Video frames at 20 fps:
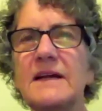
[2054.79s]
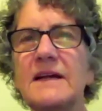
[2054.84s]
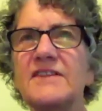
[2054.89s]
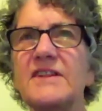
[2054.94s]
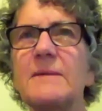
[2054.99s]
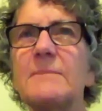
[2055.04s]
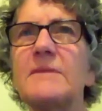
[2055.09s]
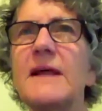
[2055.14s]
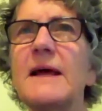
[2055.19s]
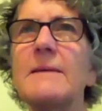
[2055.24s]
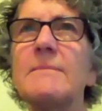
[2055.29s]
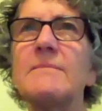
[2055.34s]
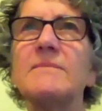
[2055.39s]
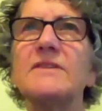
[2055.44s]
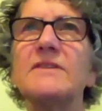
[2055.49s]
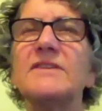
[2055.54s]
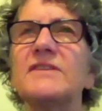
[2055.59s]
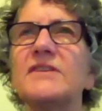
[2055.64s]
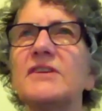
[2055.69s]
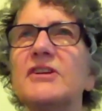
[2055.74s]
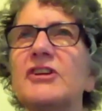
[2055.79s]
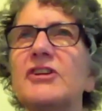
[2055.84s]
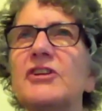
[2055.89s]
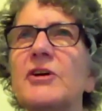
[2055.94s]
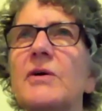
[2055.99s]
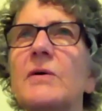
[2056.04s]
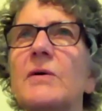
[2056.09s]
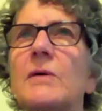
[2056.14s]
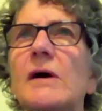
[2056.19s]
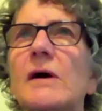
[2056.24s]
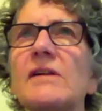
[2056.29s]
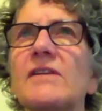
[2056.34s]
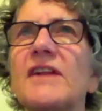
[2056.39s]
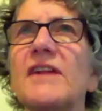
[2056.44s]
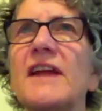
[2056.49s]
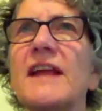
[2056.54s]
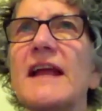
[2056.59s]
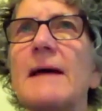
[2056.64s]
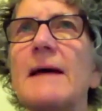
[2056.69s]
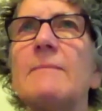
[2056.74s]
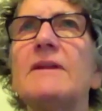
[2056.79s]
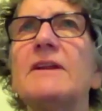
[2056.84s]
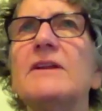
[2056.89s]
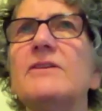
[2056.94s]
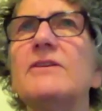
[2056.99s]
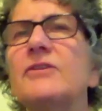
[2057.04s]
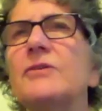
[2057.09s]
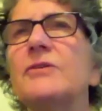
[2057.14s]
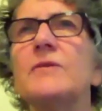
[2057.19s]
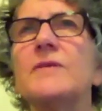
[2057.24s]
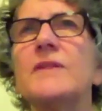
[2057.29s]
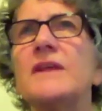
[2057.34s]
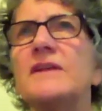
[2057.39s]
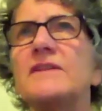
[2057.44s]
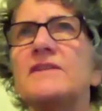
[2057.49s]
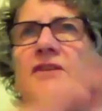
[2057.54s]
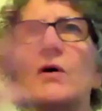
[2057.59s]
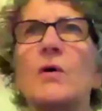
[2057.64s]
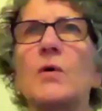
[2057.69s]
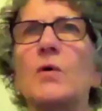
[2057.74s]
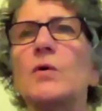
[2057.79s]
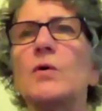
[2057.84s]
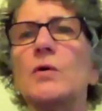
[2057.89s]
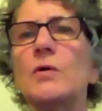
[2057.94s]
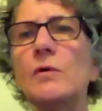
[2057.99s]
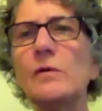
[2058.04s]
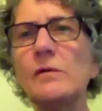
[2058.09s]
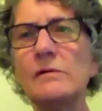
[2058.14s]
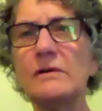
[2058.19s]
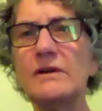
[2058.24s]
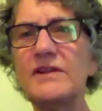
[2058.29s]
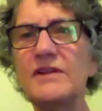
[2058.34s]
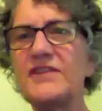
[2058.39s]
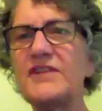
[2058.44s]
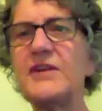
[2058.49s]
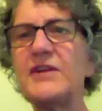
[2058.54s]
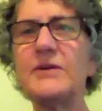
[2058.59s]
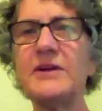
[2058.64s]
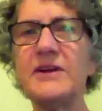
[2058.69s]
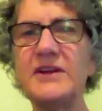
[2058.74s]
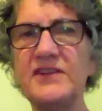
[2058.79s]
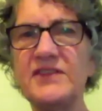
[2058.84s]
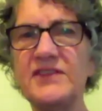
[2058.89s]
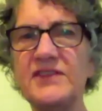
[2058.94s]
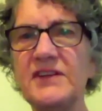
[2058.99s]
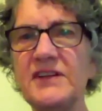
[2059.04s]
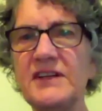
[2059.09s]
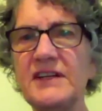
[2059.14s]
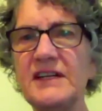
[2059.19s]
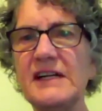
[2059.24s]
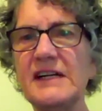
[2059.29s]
sometimes, I'll say, I'm going to do this whole series,